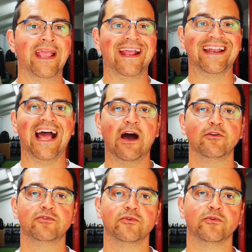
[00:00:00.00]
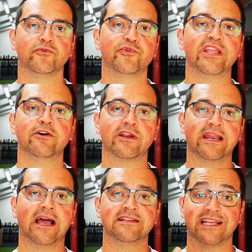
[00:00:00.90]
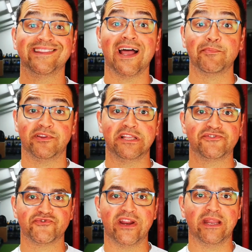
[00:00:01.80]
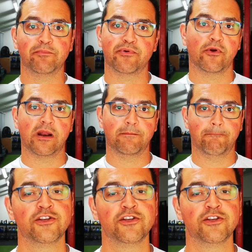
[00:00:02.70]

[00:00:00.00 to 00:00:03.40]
and how to reorganize, adapt the training program.